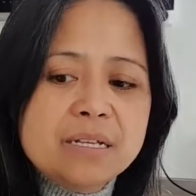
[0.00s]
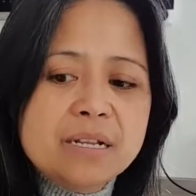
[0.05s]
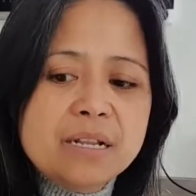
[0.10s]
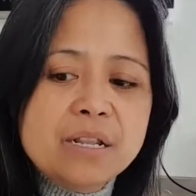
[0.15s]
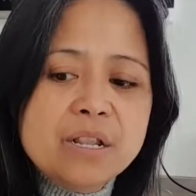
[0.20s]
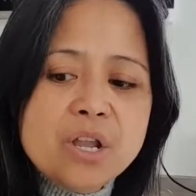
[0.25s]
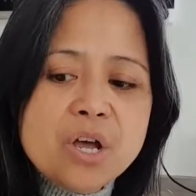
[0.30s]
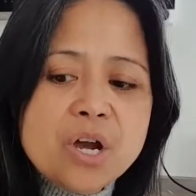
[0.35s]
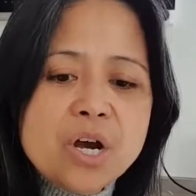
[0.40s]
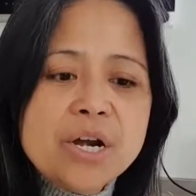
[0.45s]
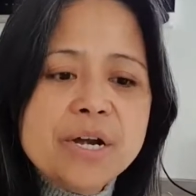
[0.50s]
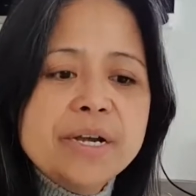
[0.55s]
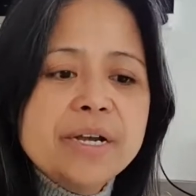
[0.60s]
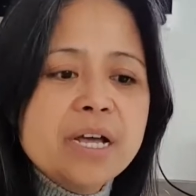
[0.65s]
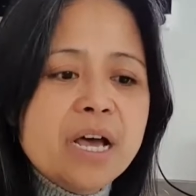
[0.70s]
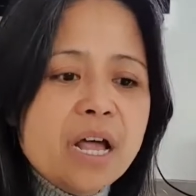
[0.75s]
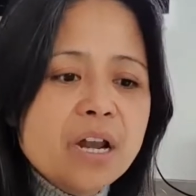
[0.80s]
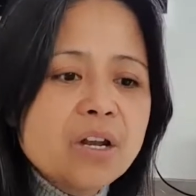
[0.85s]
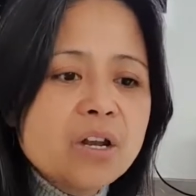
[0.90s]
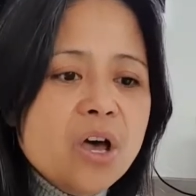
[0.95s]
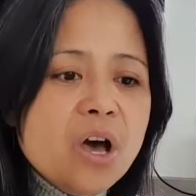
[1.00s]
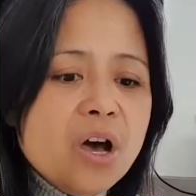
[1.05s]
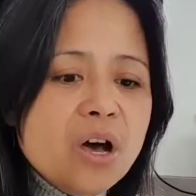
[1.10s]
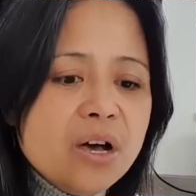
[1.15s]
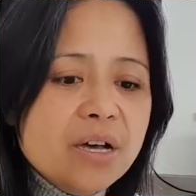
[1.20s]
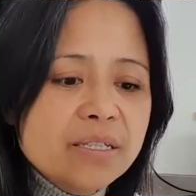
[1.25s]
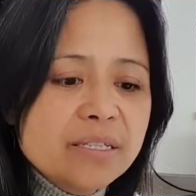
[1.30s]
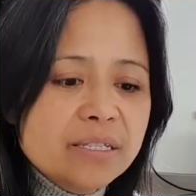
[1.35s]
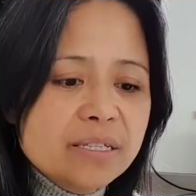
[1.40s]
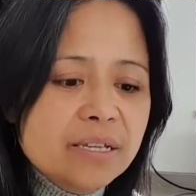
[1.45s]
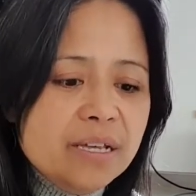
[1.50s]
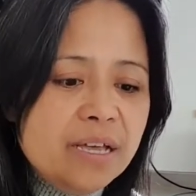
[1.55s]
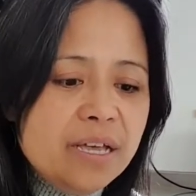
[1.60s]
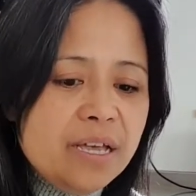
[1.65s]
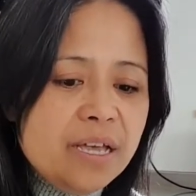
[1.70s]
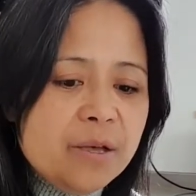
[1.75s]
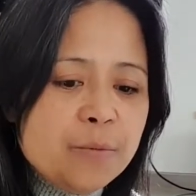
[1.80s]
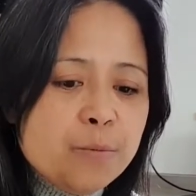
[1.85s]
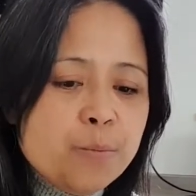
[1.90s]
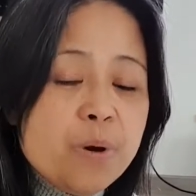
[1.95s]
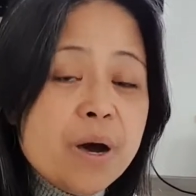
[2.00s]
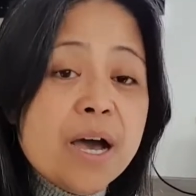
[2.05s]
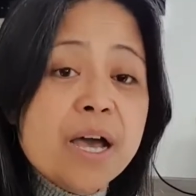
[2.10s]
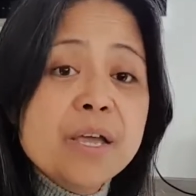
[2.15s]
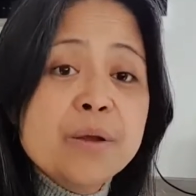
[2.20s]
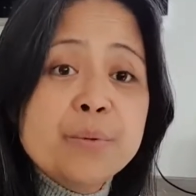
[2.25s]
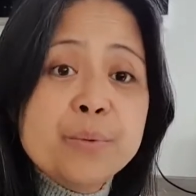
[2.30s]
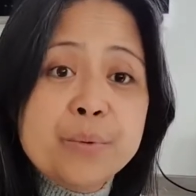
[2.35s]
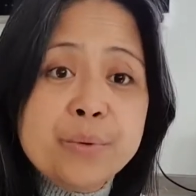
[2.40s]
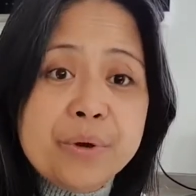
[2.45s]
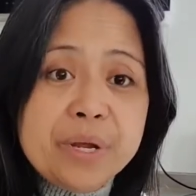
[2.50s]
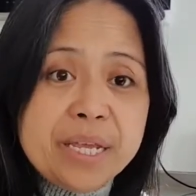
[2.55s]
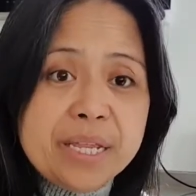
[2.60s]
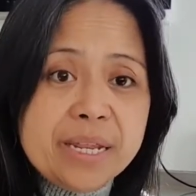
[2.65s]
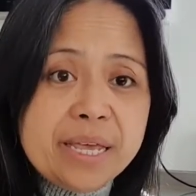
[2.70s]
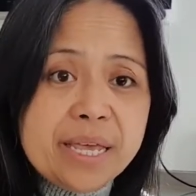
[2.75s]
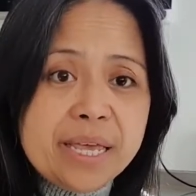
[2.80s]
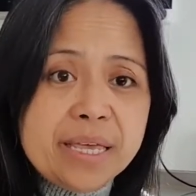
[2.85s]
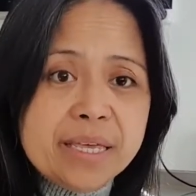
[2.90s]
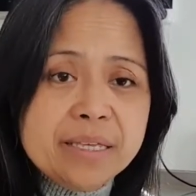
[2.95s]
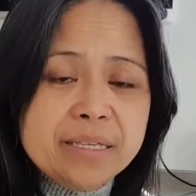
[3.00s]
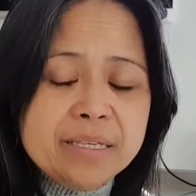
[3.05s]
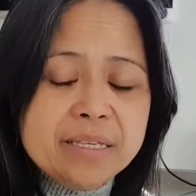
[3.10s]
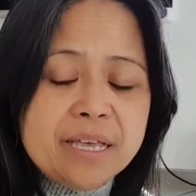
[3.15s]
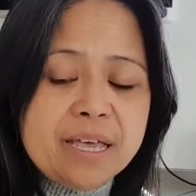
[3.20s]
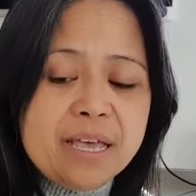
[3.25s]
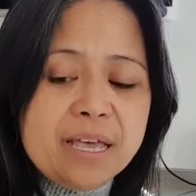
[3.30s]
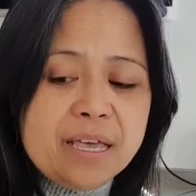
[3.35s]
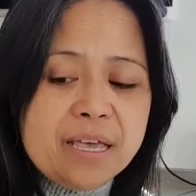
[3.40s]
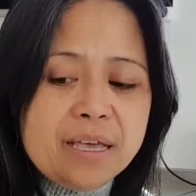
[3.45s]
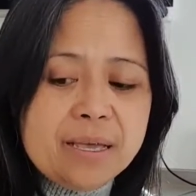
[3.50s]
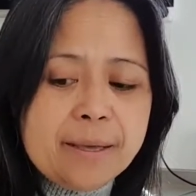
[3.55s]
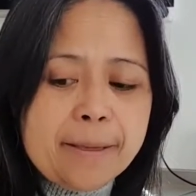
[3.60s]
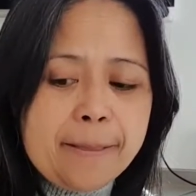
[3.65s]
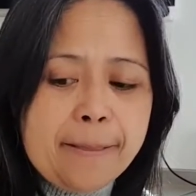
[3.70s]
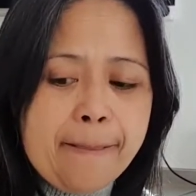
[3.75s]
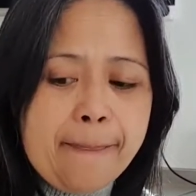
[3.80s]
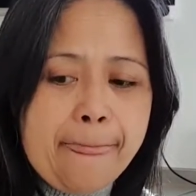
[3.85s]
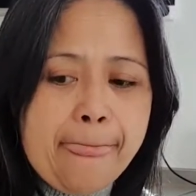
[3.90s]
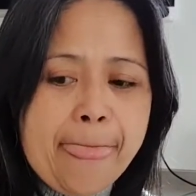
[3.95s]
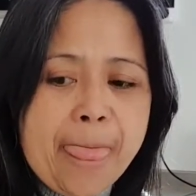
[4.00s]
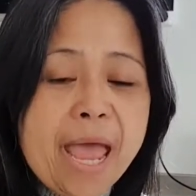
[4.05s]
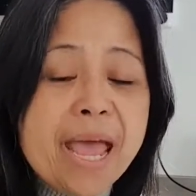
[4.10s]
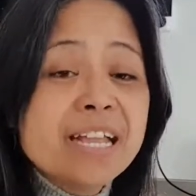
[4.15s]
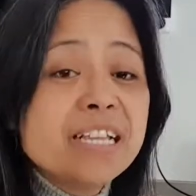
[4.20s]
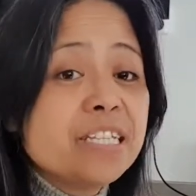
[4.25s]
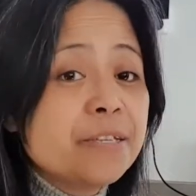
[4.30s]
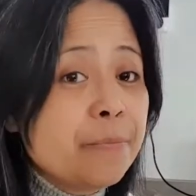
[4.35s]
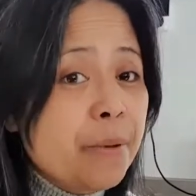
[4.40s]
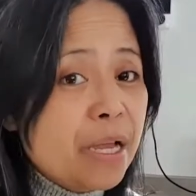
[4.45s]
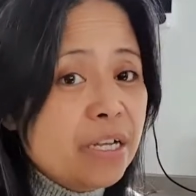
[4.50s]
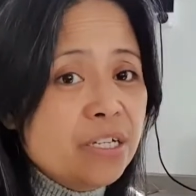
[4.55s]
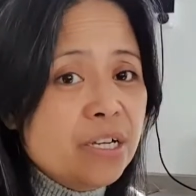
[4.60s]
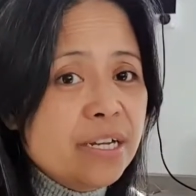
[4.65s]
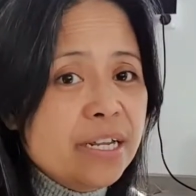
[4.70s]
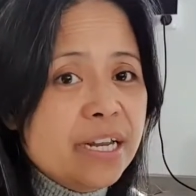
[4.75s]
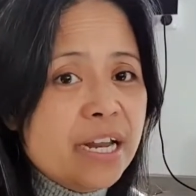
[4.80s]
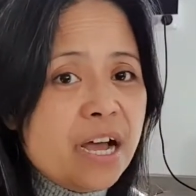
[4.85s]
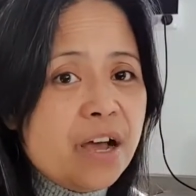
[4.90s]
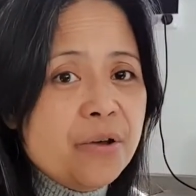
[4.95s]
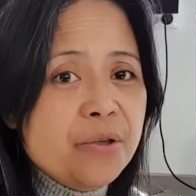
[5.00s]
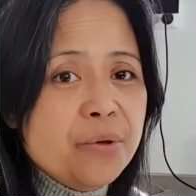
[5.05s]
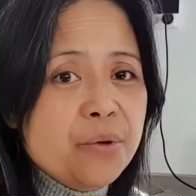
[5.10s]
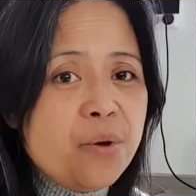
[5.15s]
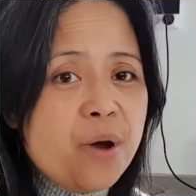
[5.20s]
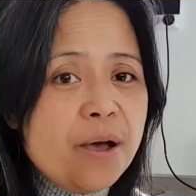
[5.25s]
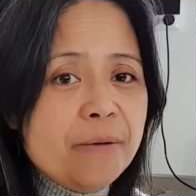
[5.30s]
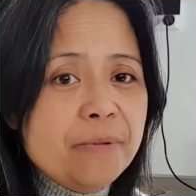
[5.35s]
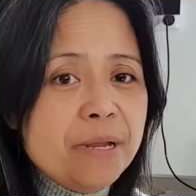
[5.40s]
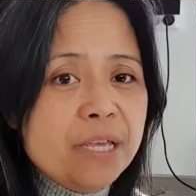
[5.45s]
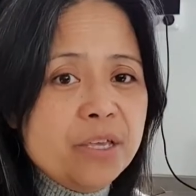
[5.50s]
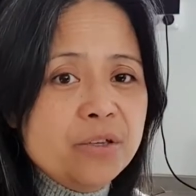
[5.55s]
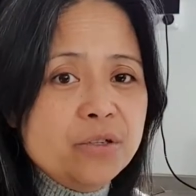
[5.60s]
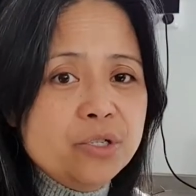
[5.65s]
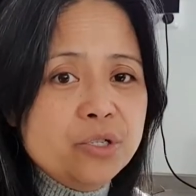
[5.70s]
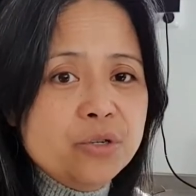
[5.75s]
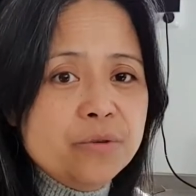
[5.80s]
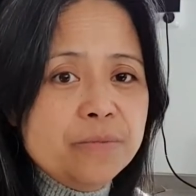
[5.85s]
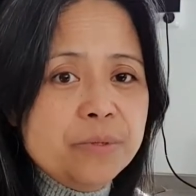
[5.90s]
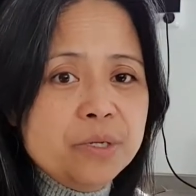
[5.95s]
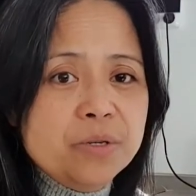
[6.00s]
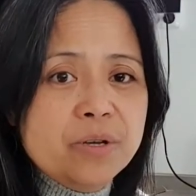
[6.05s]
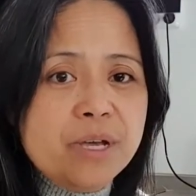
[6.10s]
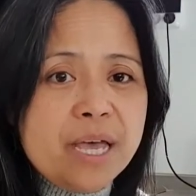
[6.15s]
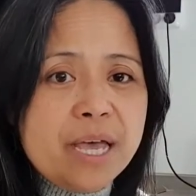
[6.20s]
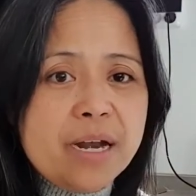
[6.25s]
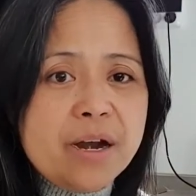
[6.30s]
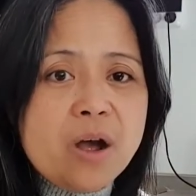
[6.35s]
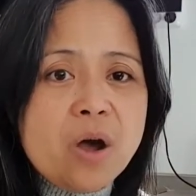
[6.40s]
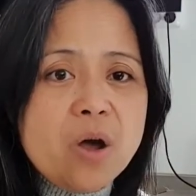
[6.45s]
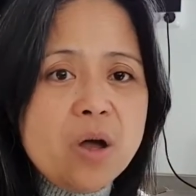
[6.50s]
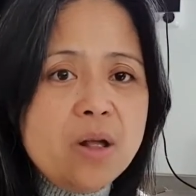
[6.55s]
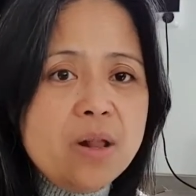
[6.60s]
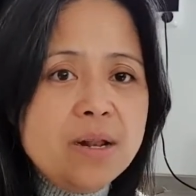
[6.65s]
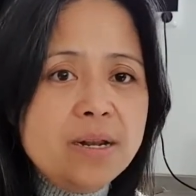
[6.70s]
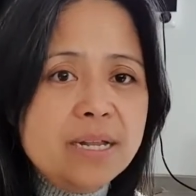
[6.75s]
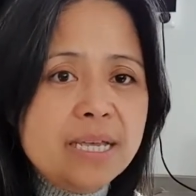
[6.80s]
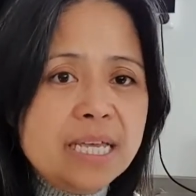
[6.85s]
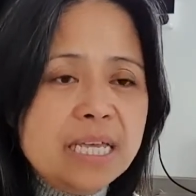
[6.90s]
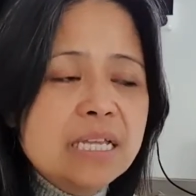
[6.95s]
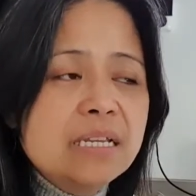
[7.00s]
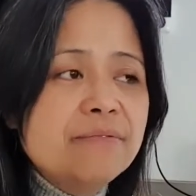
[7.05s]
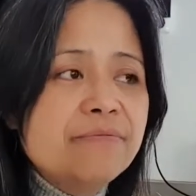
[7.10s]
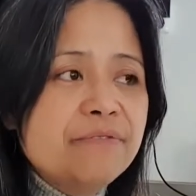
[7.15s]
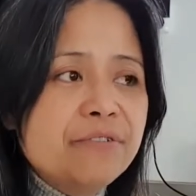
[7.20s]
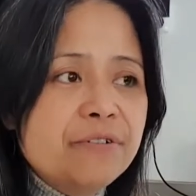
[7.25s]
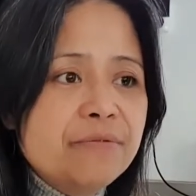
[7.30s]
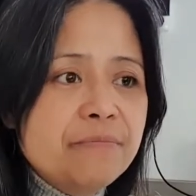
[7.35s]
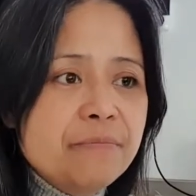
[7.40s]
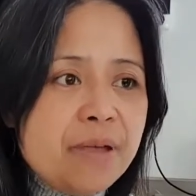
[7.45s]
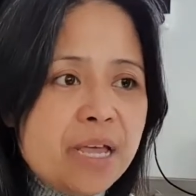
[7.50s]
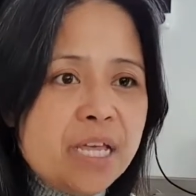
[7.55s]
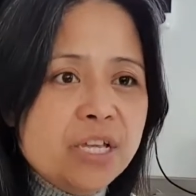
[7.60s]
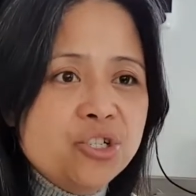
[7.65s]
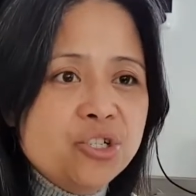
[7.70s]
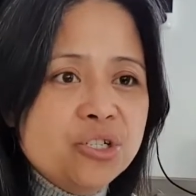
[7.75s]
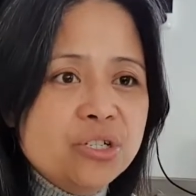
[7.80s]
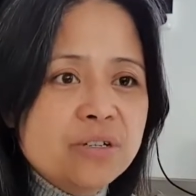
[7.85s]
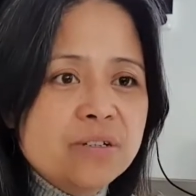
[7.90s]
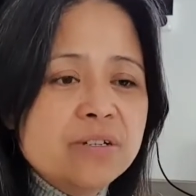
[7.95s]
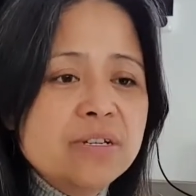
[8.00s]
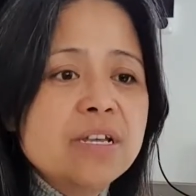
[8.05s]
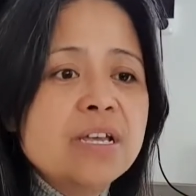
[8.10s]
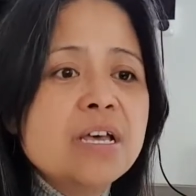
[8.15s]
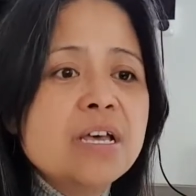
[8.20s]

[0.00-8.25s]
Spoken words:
learn a lot by reading, and especially now you have the YouTube, you get all information